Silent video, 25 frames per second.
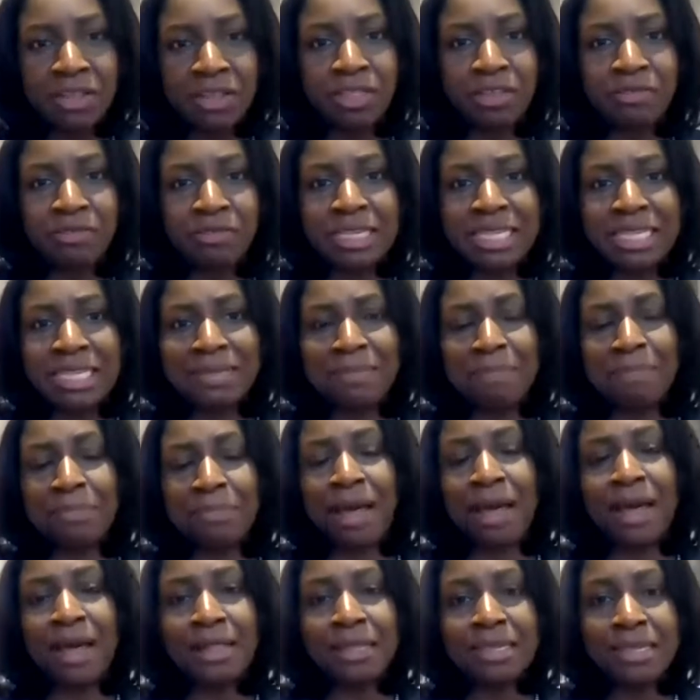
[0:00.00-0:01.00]
and the
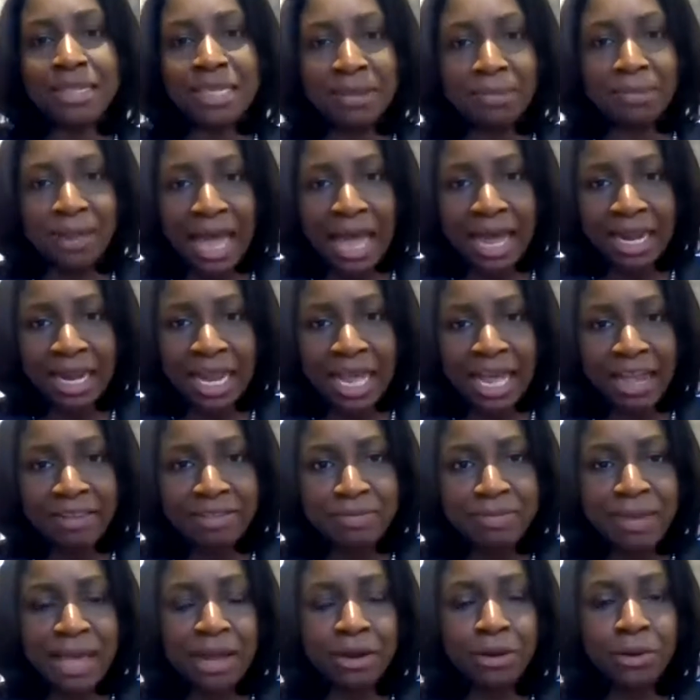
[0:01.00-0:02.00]
response to Black
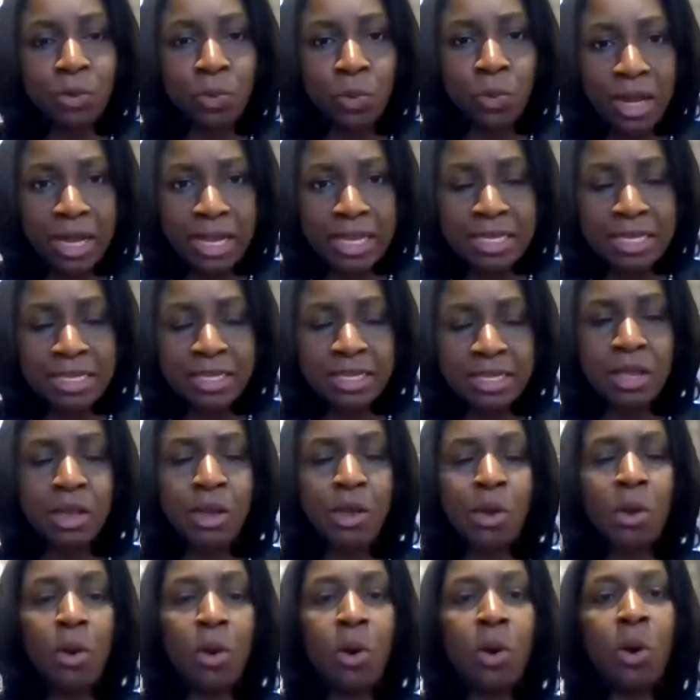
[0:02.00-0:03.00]
Lives Matter was
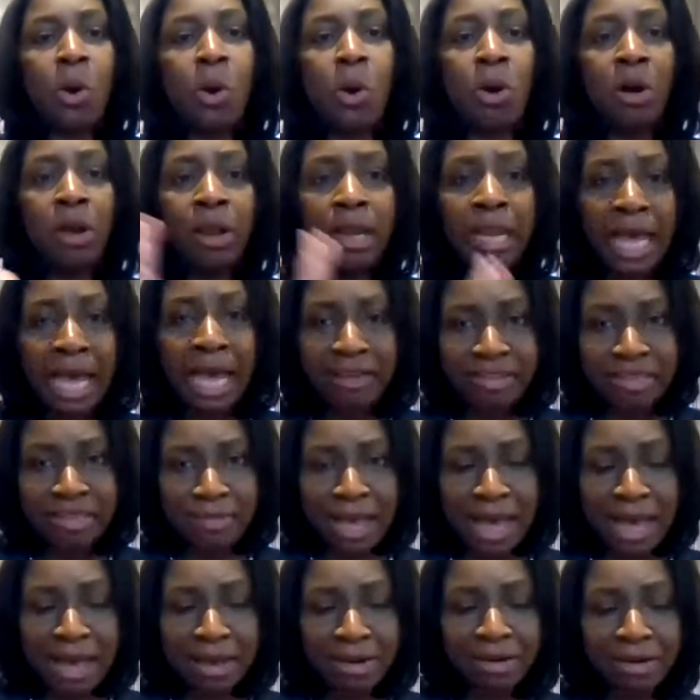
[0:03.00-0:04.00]
all lives
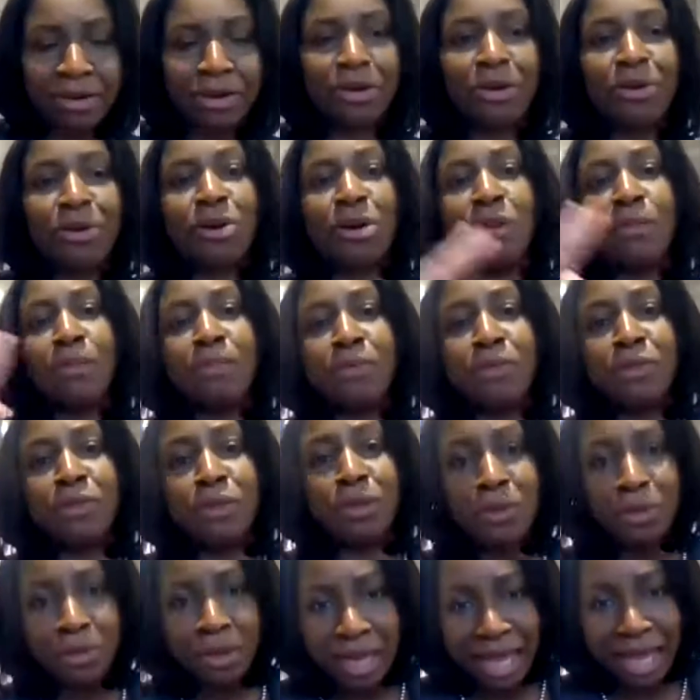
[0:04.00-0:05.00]
matter or
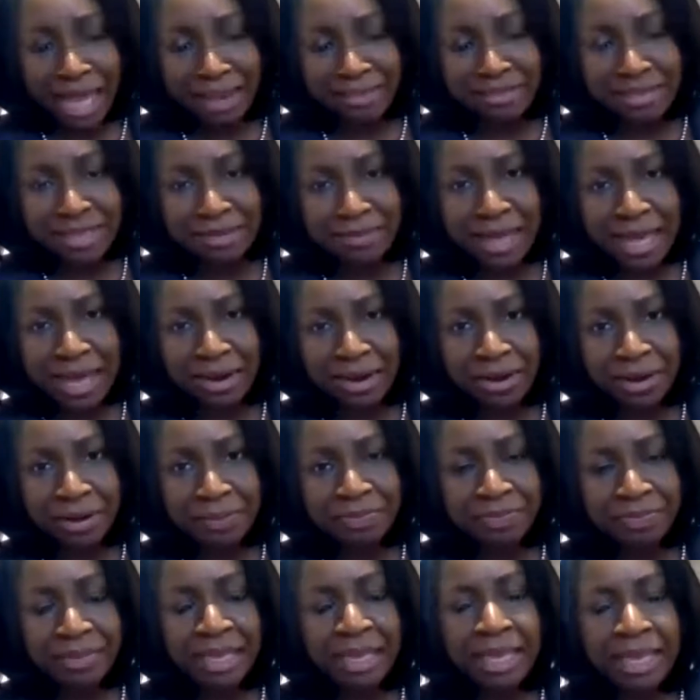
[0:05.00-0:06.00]
blue lives matter.
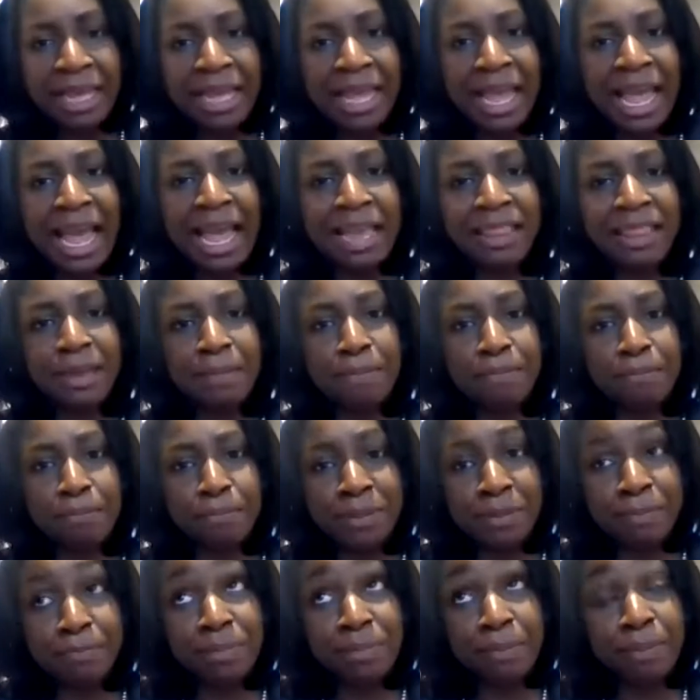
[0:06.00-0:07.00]
And
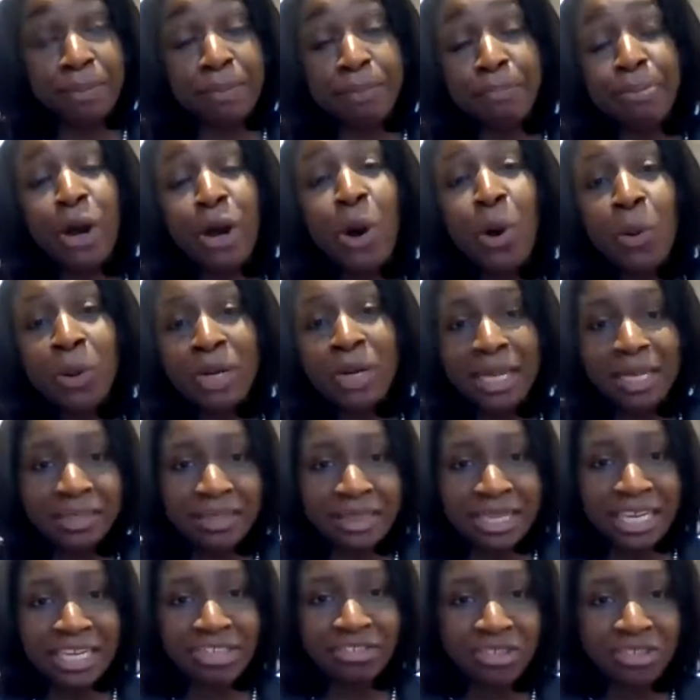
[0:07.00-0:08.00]
the proponent,
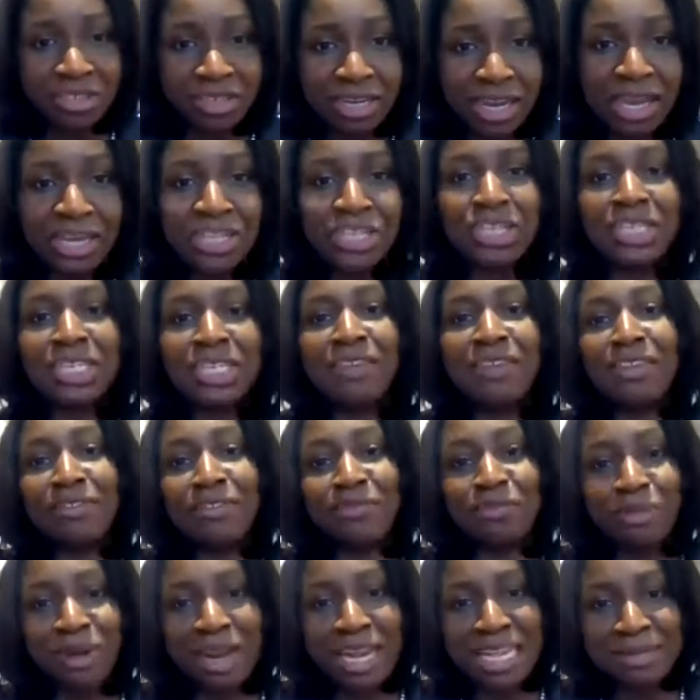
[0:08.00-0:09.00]
the introduction of the
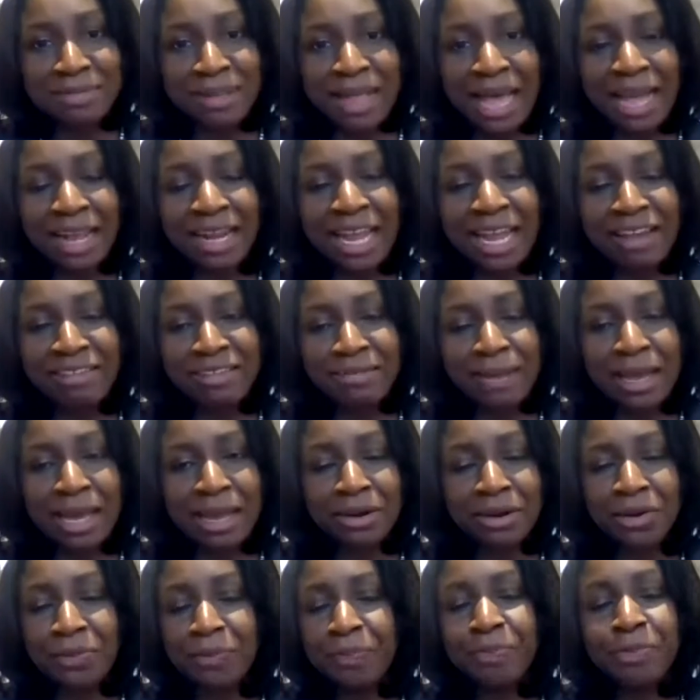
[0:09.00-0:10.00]
phrase Black Lives
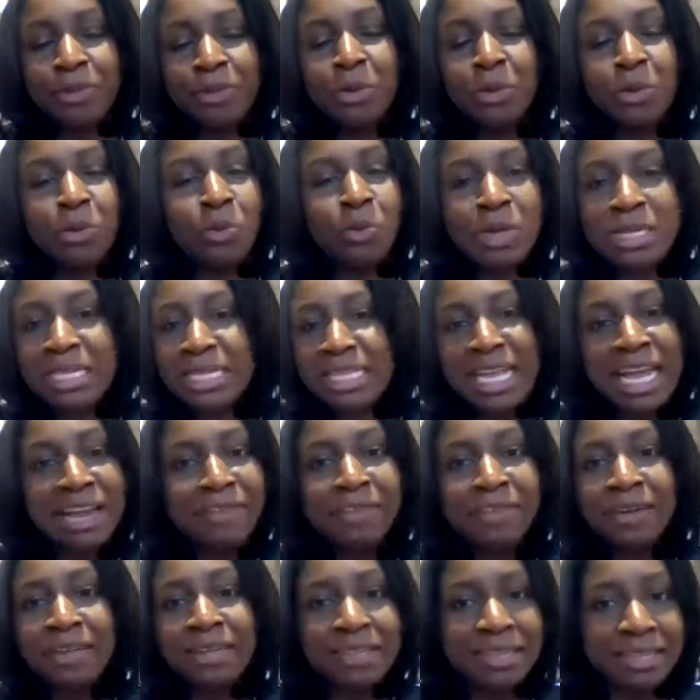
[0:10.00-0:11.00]
Matter was
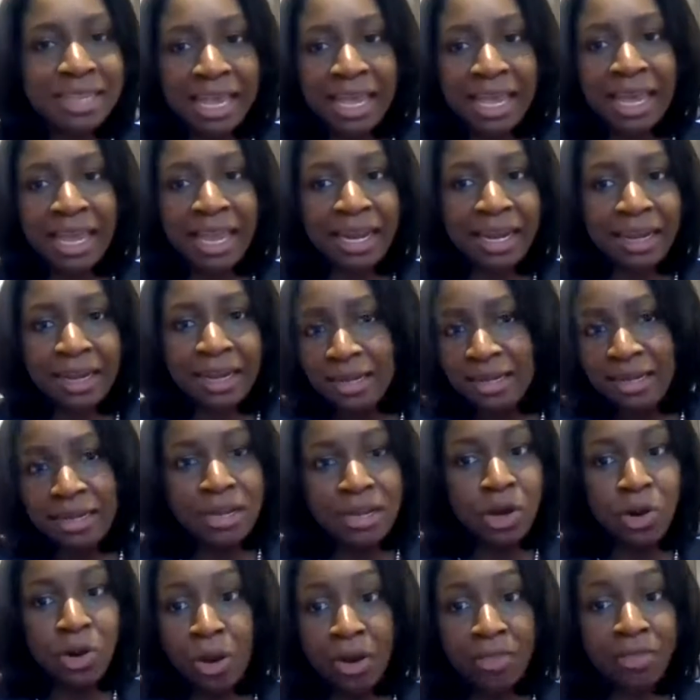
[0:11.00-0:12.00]
never to say
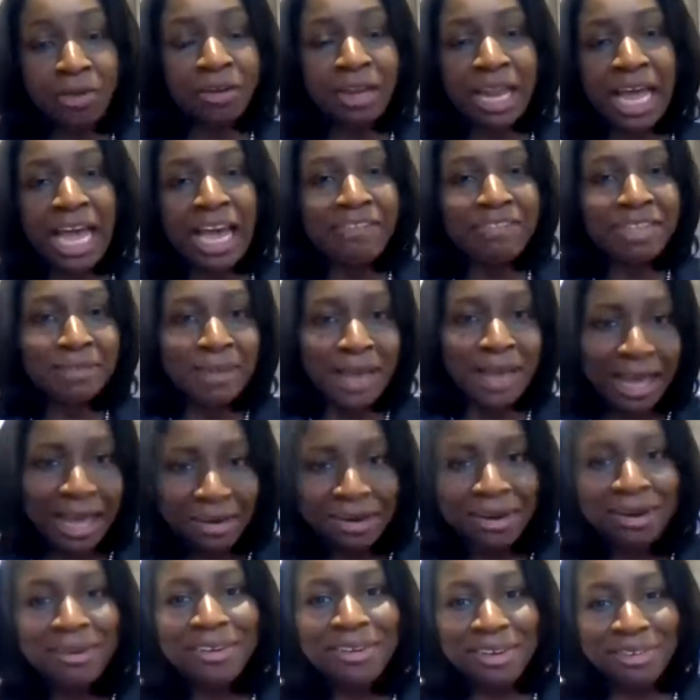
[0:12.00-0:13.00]
no other lives
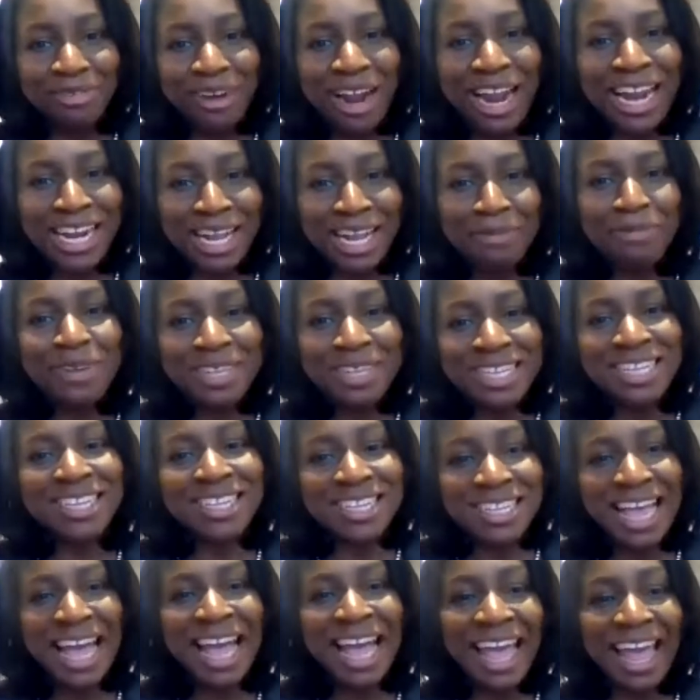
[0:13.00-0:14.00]
matter, right? It was to
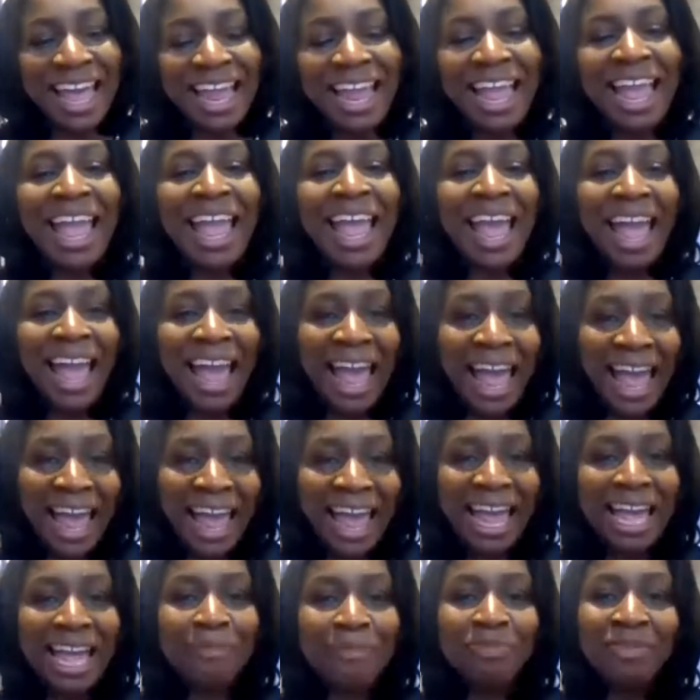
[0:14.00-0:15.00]
say,
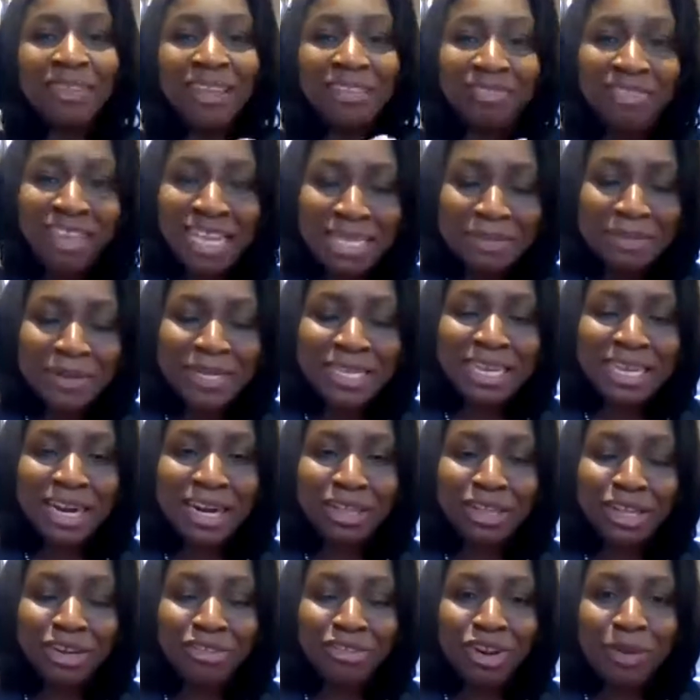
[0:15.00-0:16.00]
hey, this
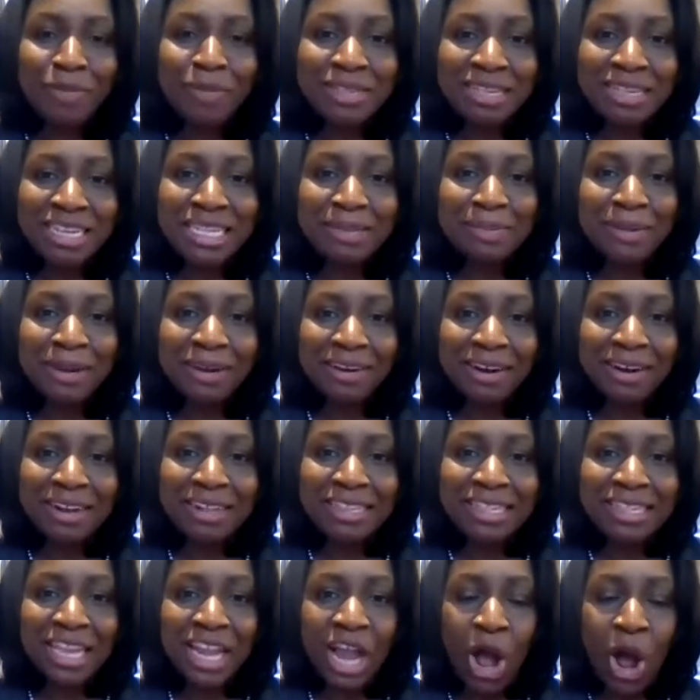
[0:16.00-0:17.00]
particular group is
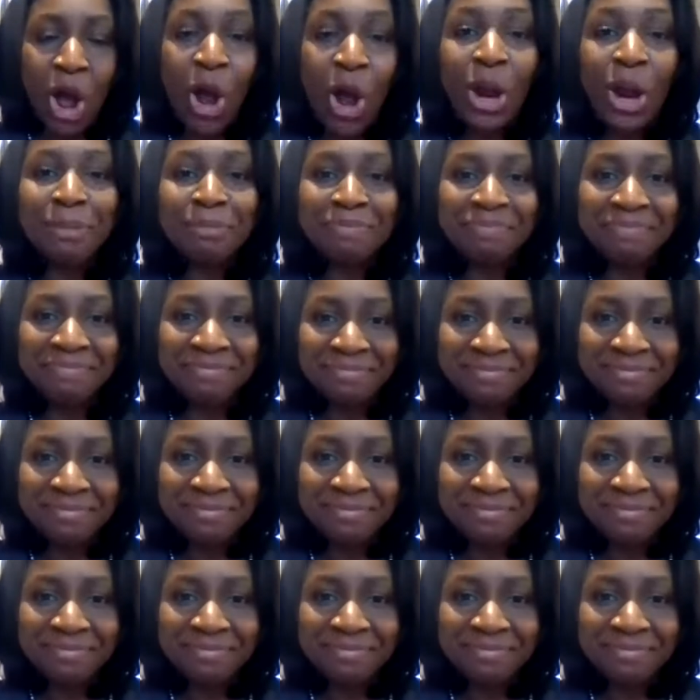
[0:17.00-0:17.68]
experiencing harm.